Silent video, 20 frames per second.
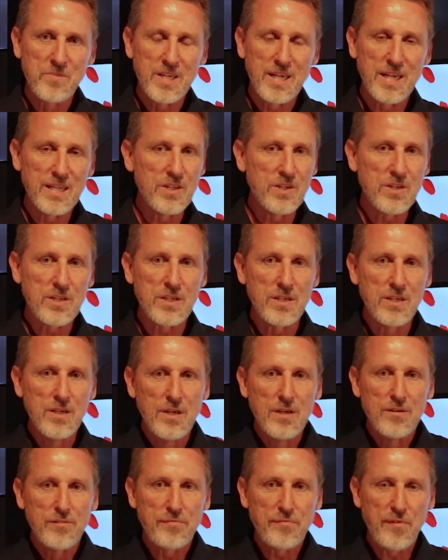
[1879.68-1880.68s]
And you're going to
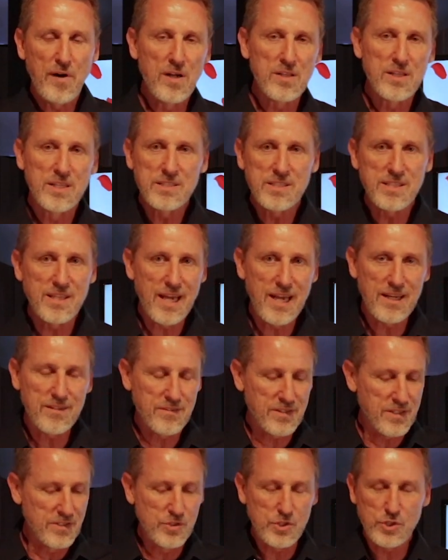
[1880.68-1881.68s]
fall into
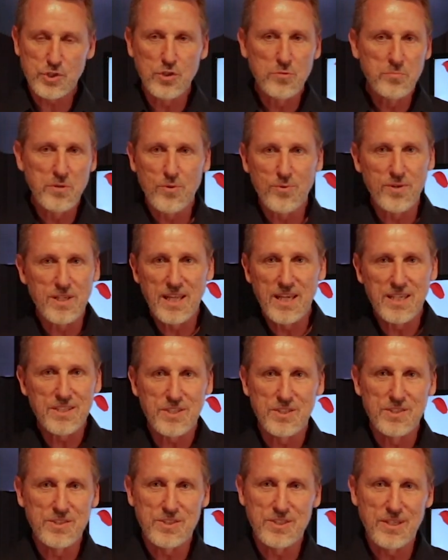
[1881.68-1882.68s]
that consumer
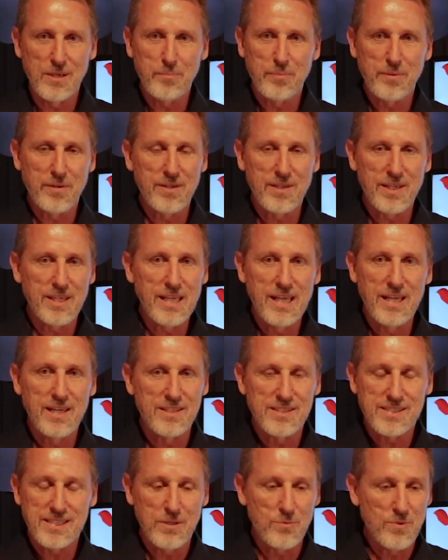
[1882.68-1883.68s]
relationship again
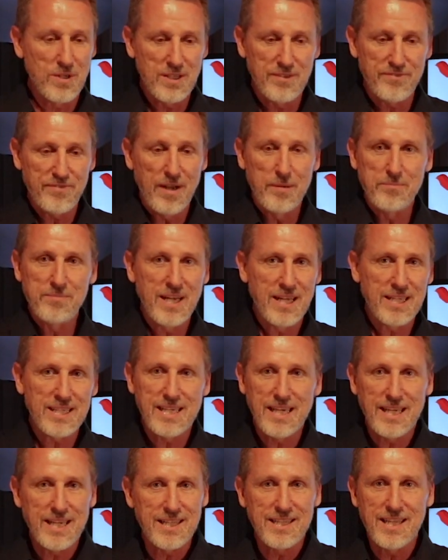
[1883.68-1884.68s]
and say, well, if I'm not
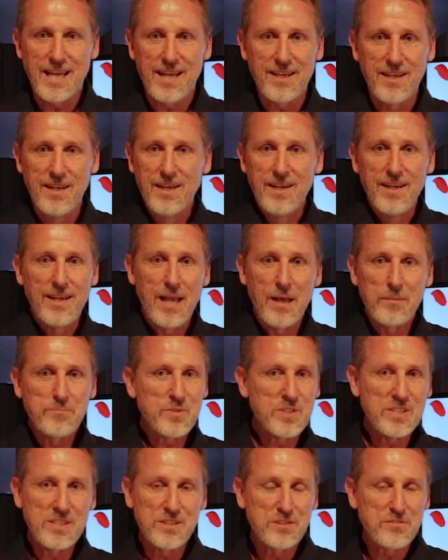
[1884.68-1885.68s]
getting that
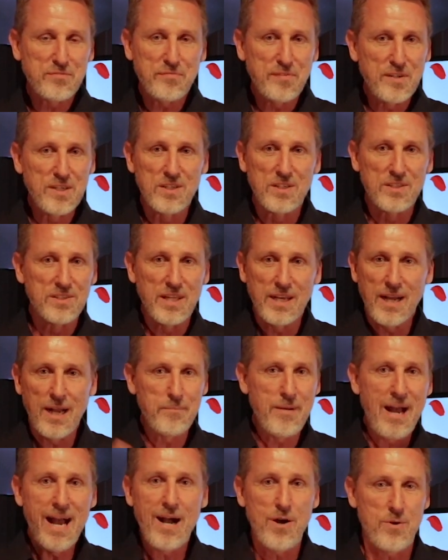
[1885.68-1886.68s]
emptiness filled, then I'm
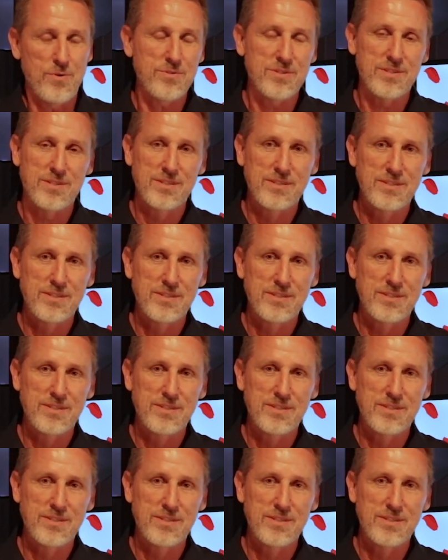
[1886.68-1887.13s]
out.